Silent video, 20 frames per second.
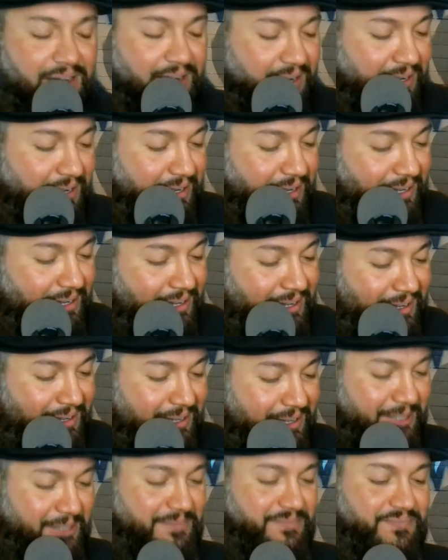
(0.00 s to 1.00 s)

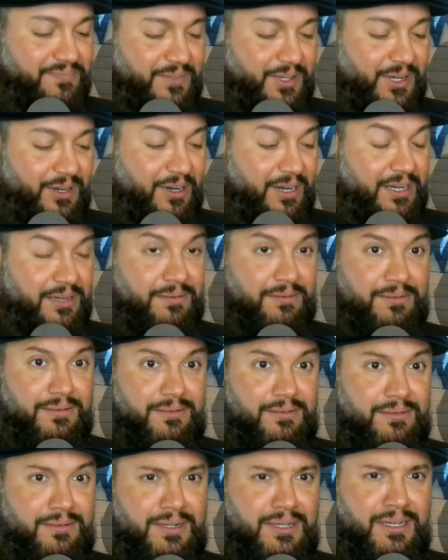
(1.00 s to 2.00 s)
Um, all right.
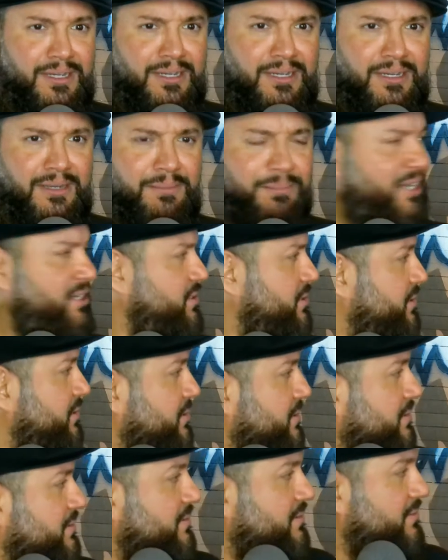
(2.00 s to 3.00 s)
Uh, my turn?
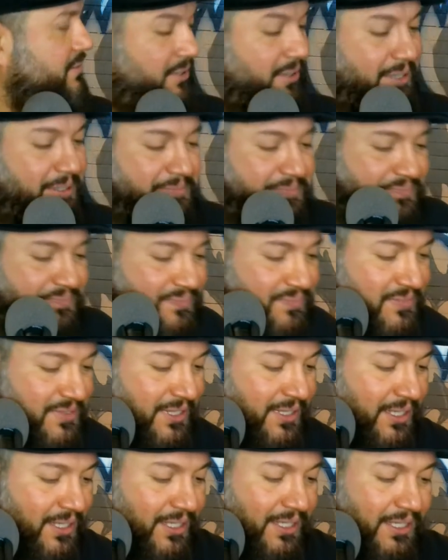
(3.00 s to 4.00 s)
Mm-hmm. All
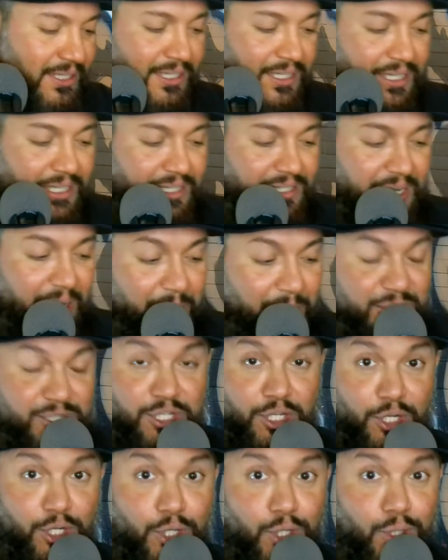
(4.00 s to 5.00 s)
right. Number
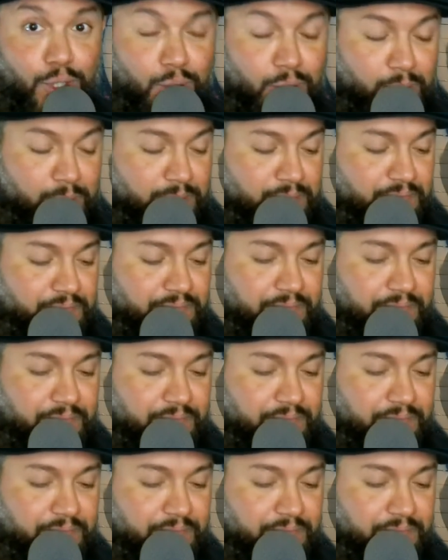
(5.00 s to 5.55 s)
two.